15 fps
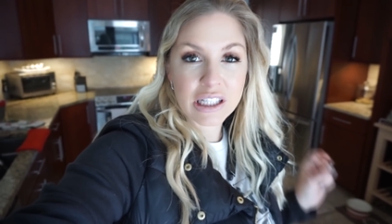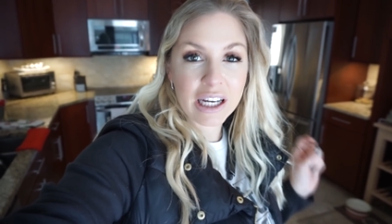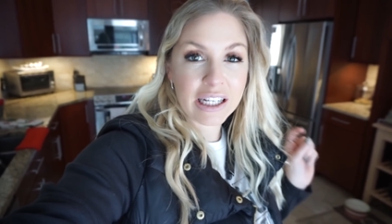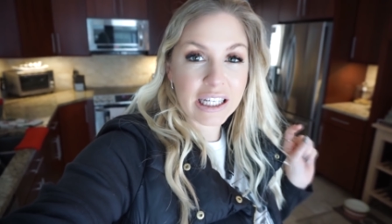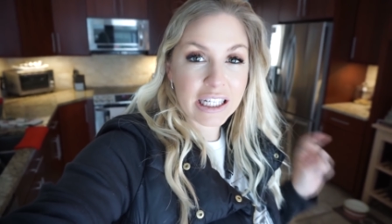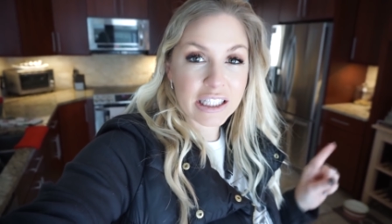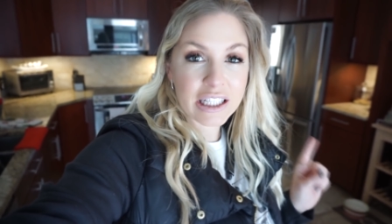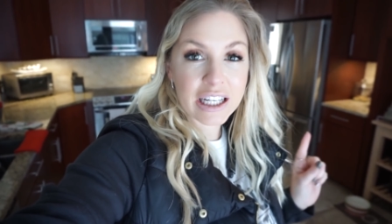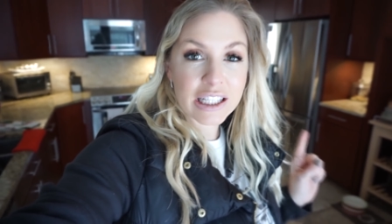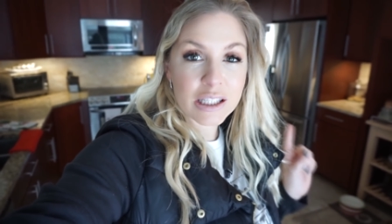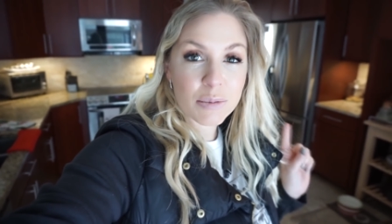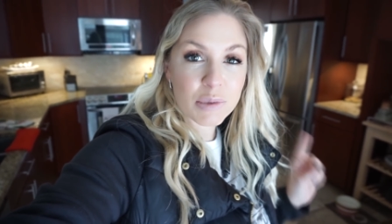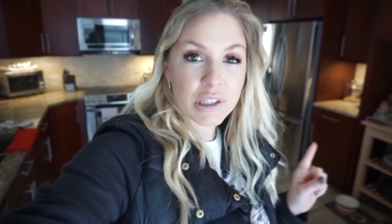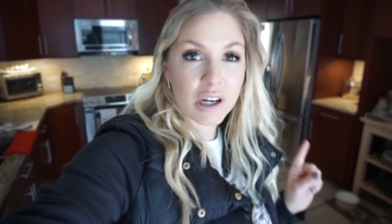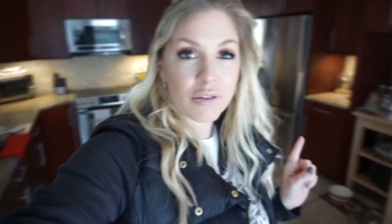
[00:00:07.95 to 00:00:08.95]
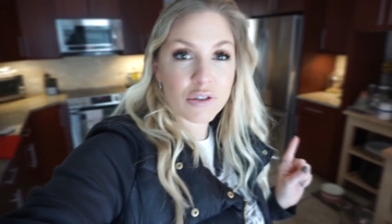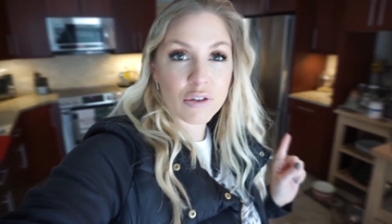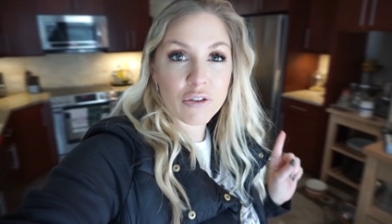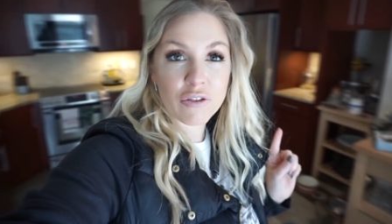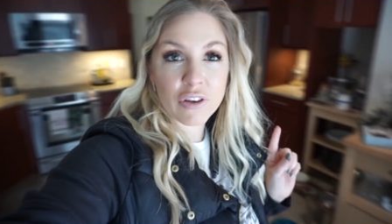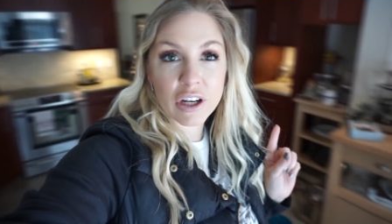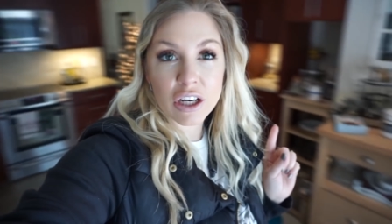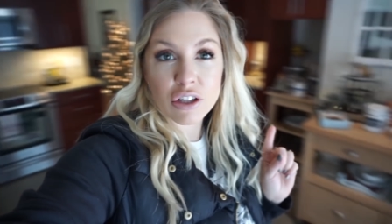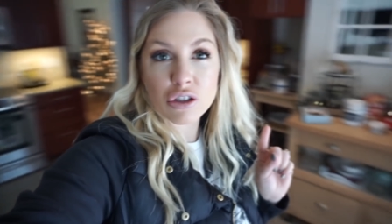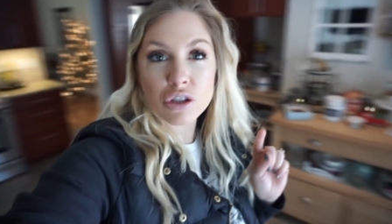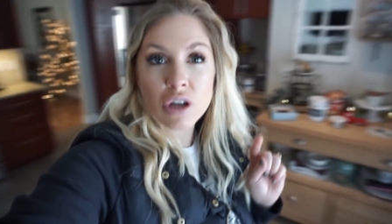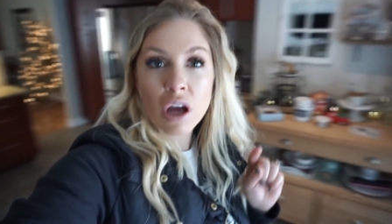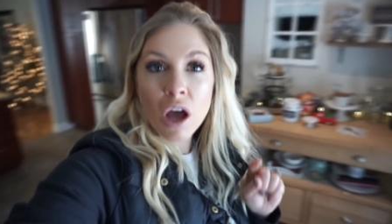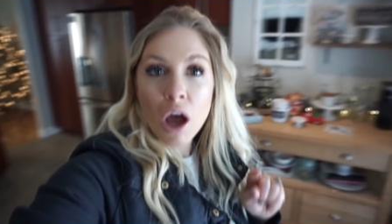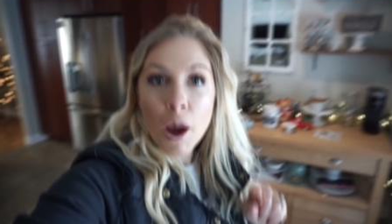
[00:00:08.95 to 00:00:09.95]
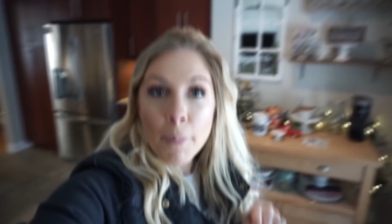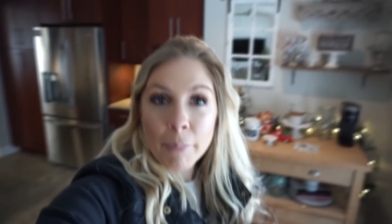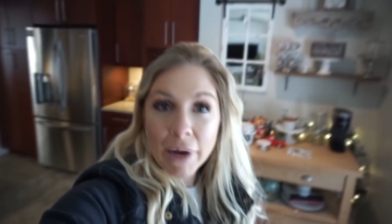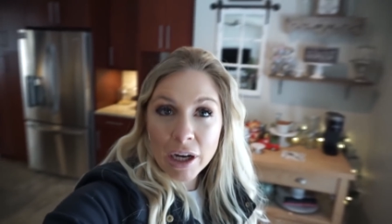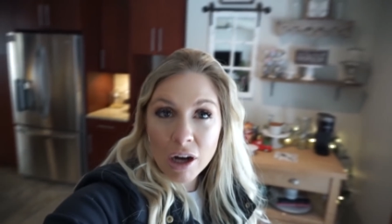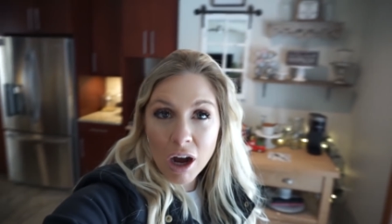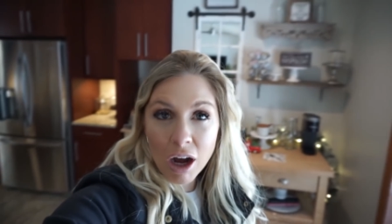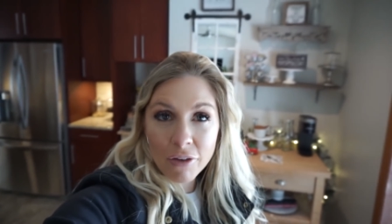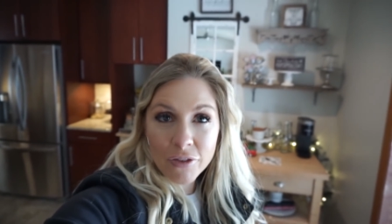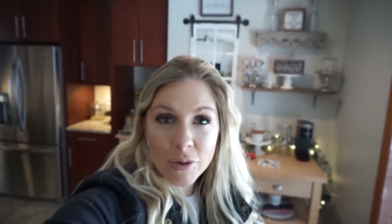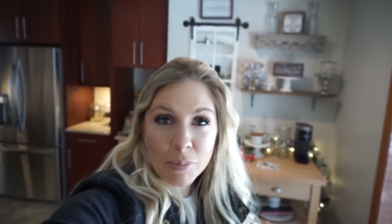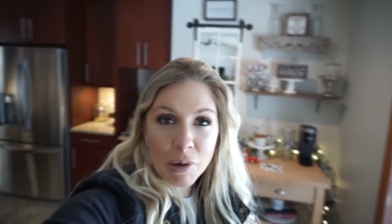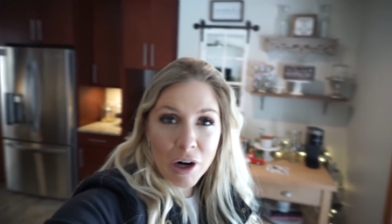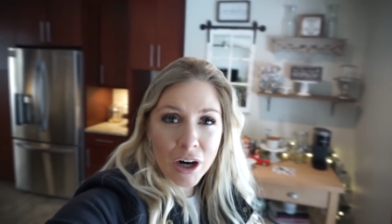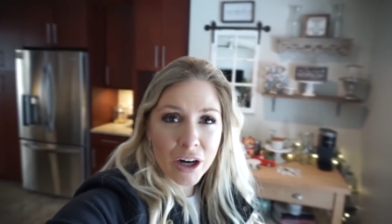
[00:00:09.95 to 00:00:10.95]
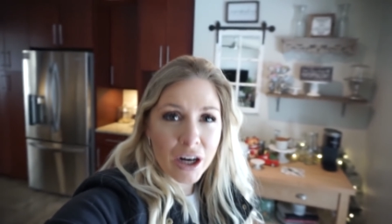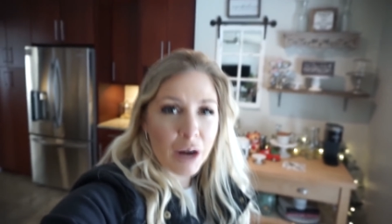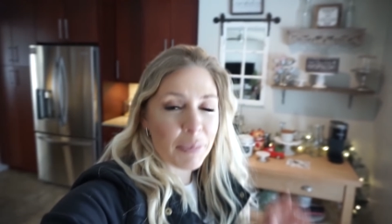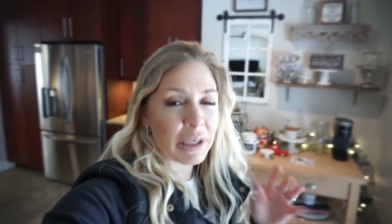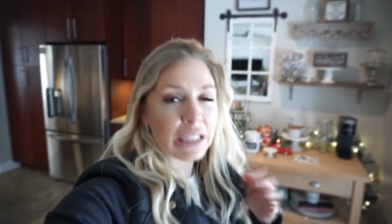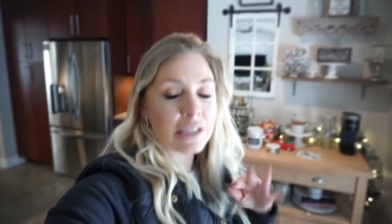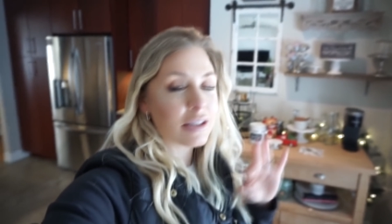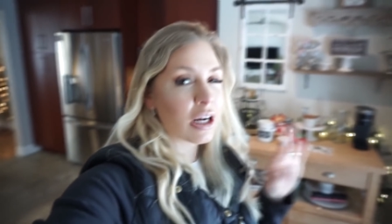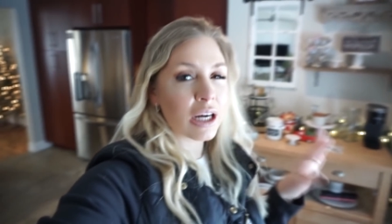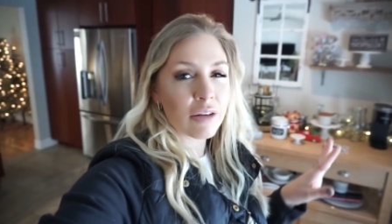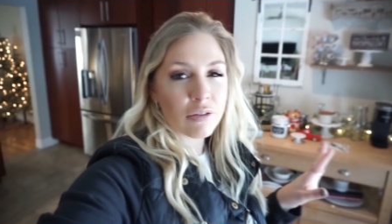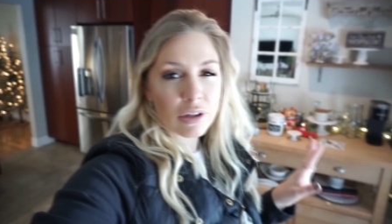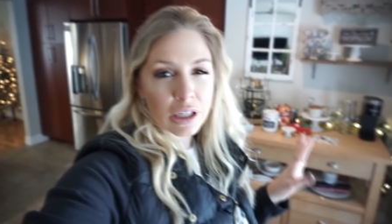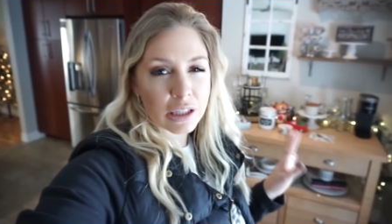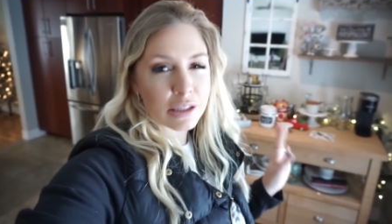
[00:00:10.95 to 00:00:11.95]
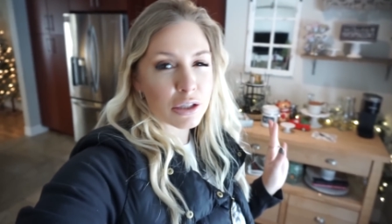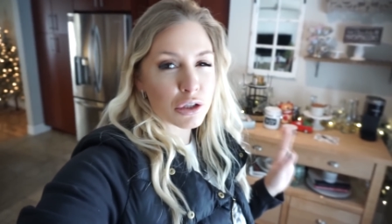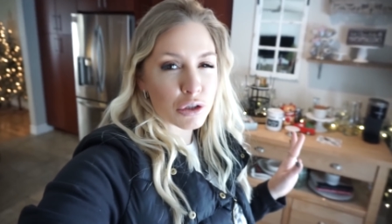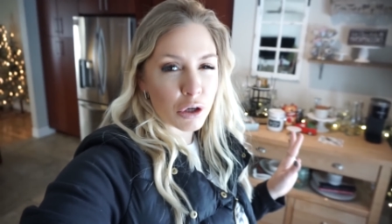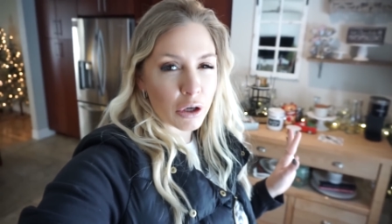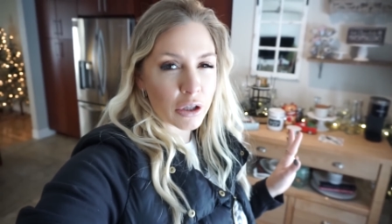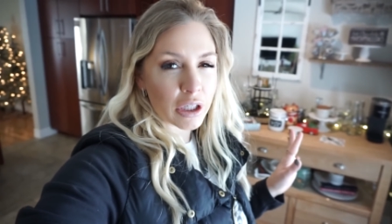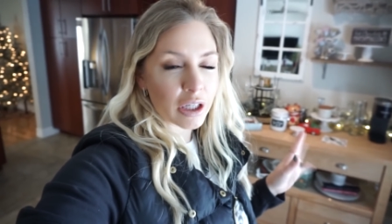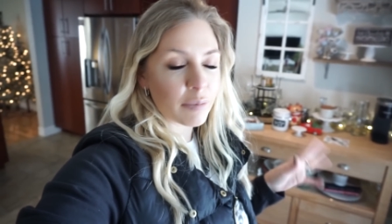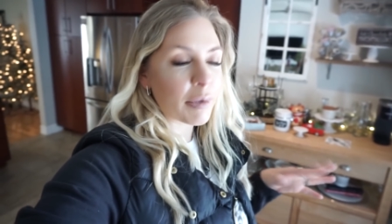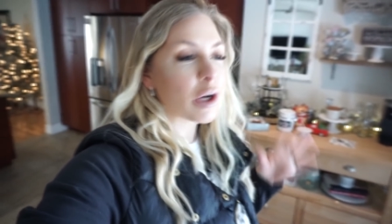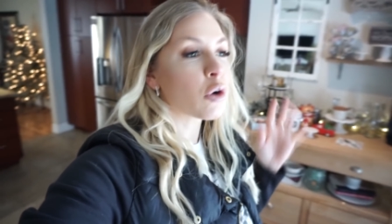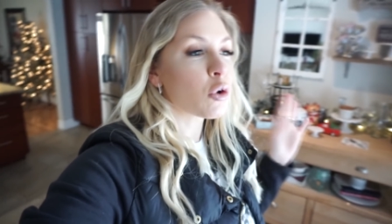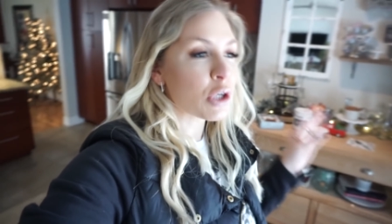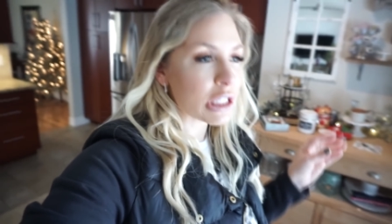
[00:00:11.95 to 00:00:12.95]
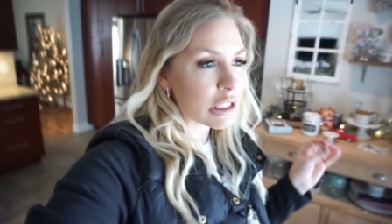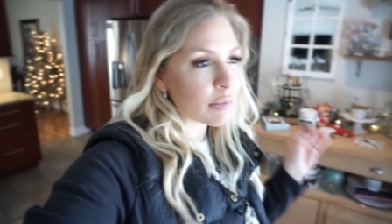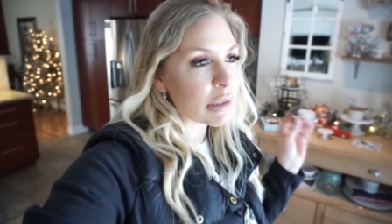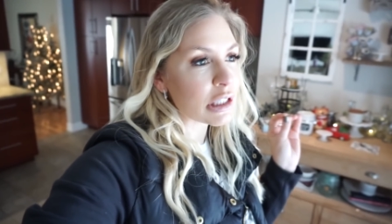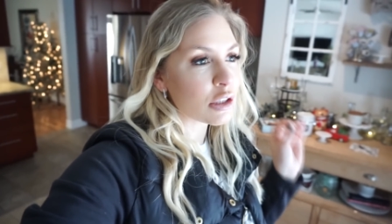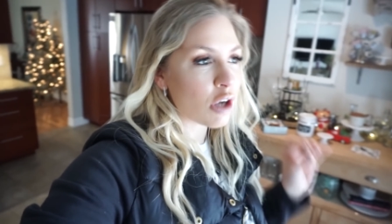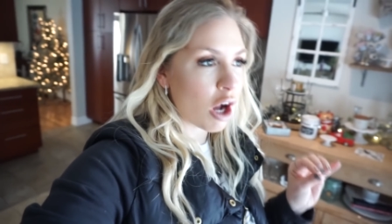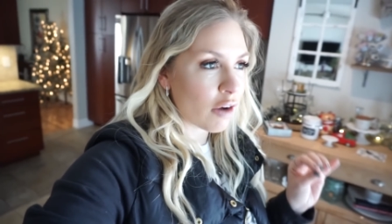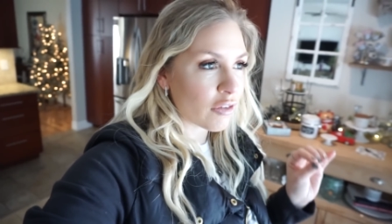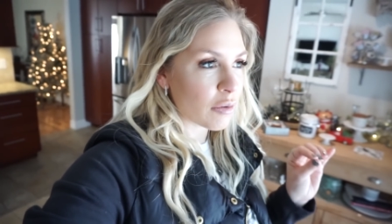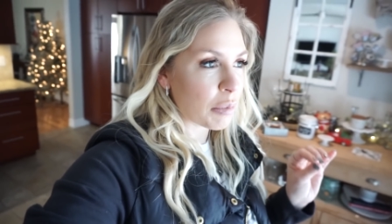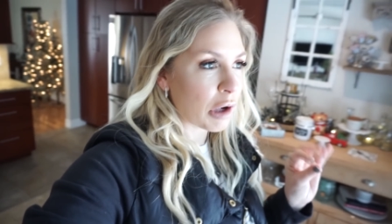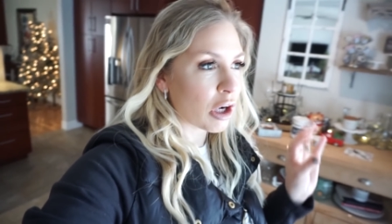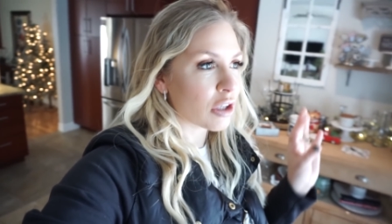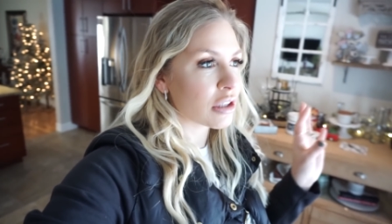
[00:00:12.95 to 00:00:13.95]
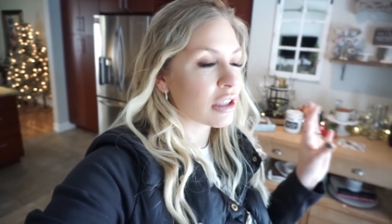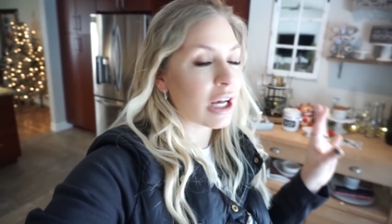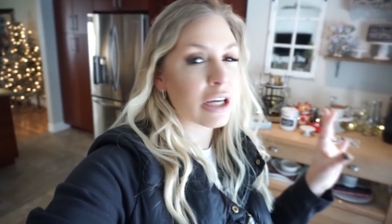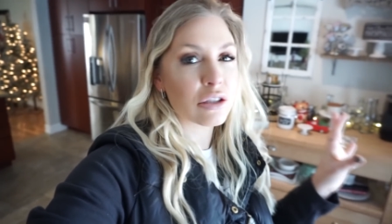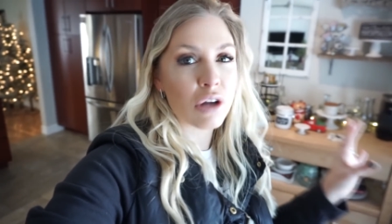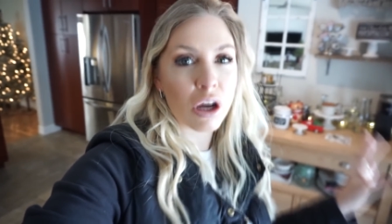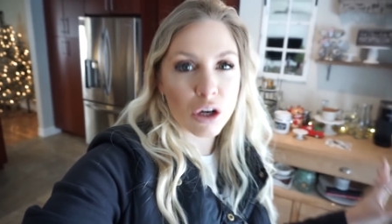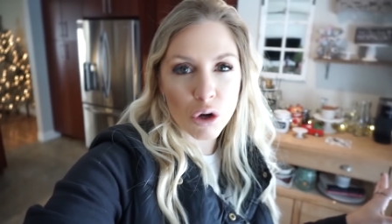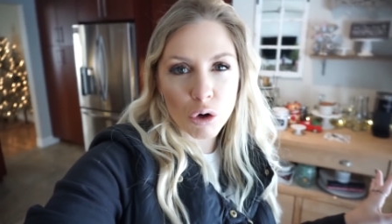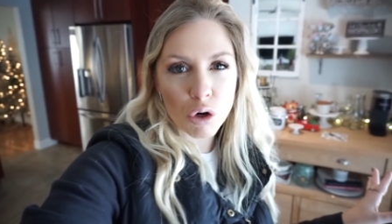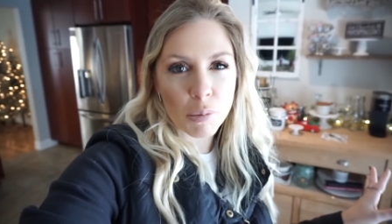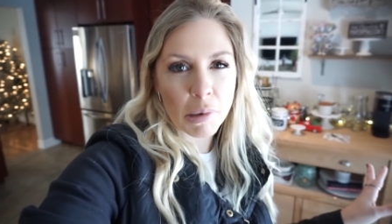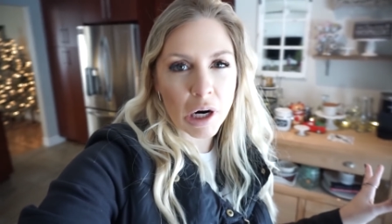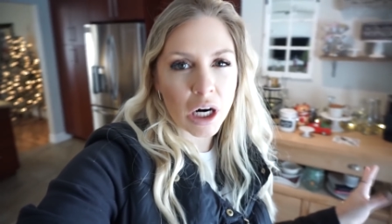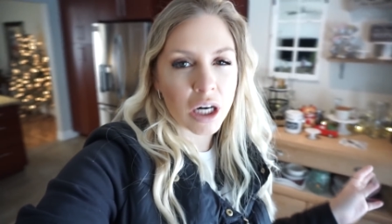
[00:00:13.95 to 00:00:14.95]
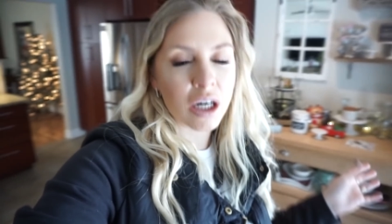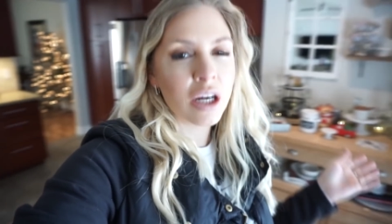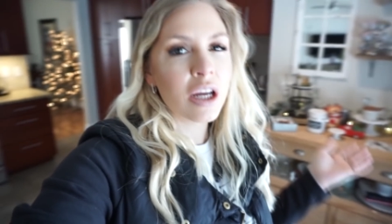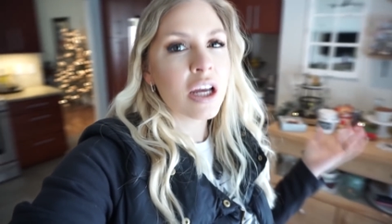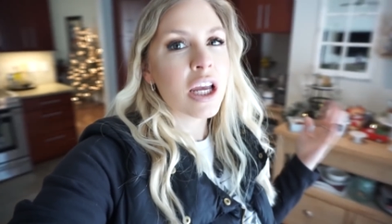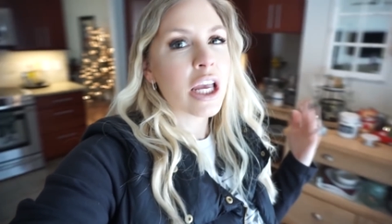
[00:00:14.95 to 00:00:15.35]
I need to get some stuff to finish my coffee bar. I mean, it's not even like started, my Christmas coffee bar slash hot cocoa bar.